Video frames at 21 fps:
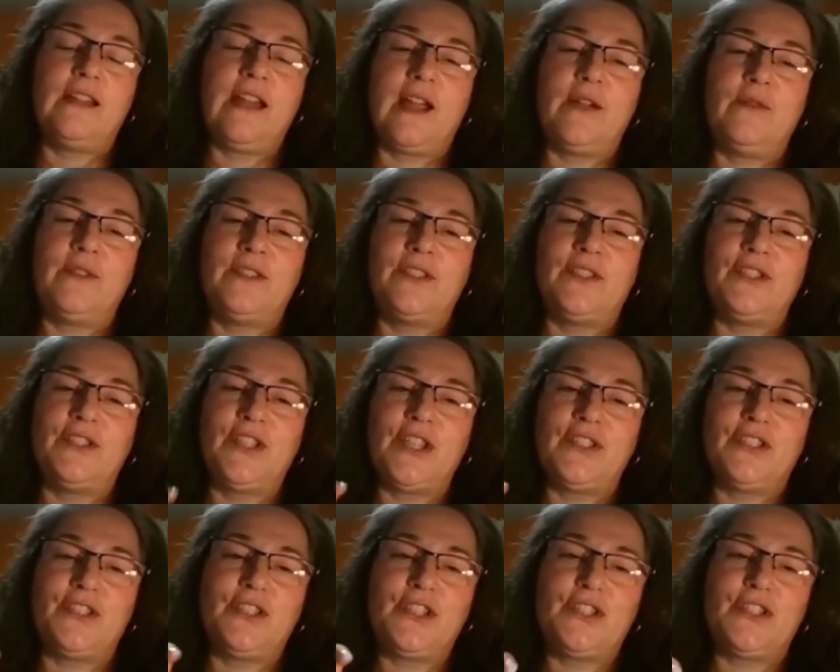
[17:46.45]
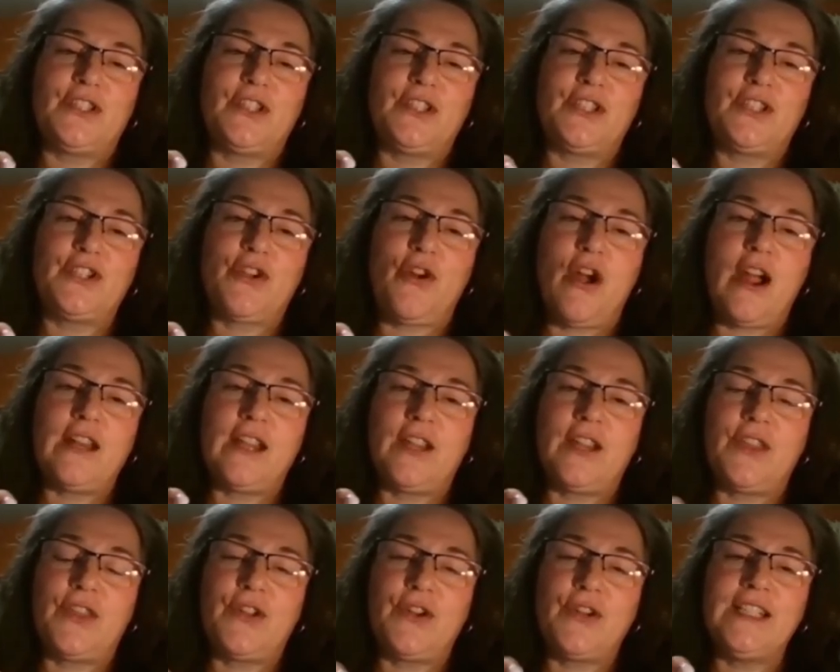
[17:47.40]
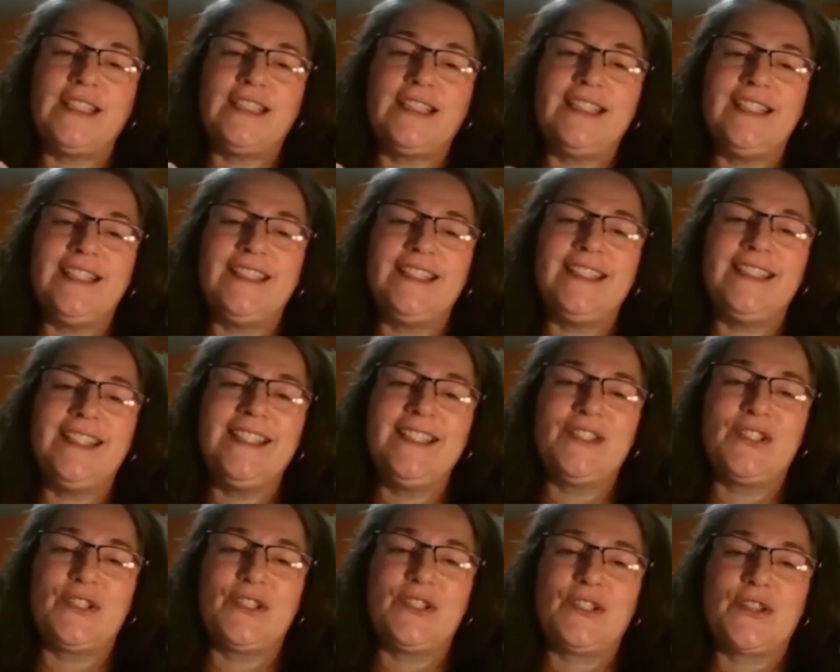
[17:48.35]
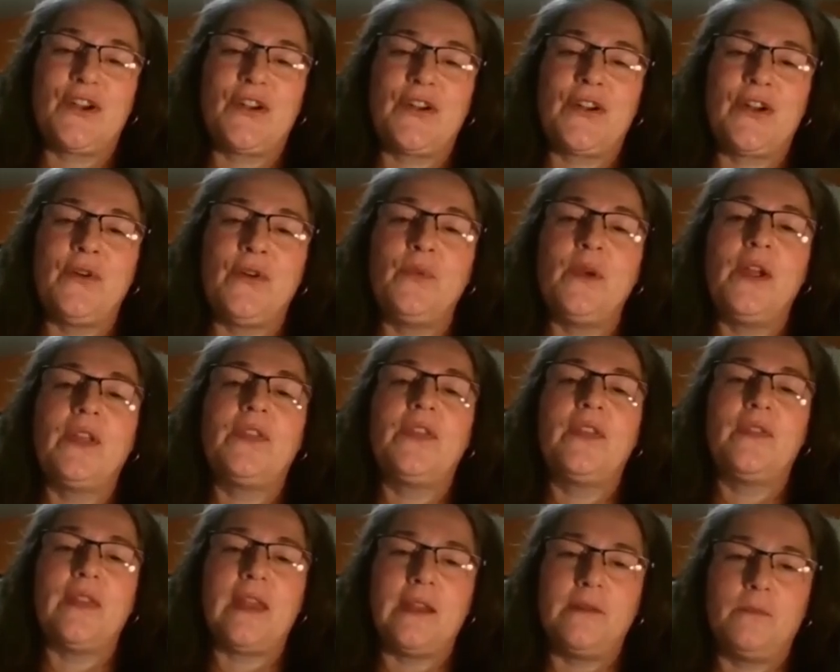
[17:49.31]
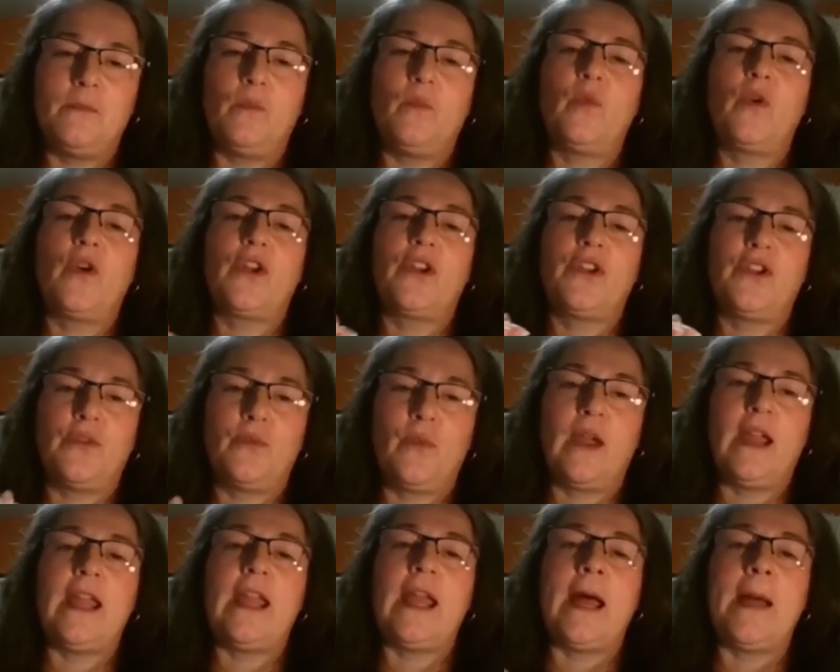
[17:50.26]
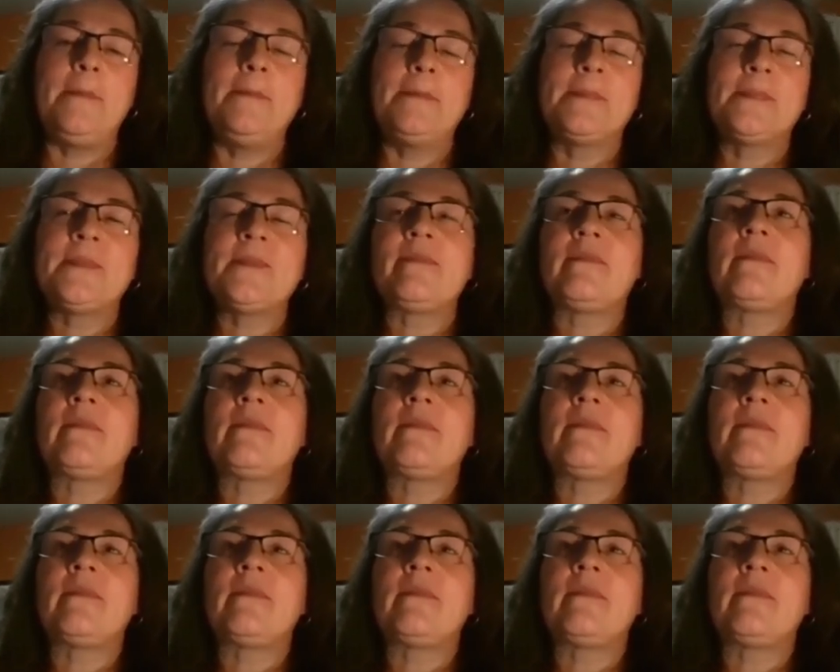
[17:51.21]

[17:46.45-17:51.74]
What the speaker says: I would suggest just a shot, like 30 cc's to start out with, and then work your way up.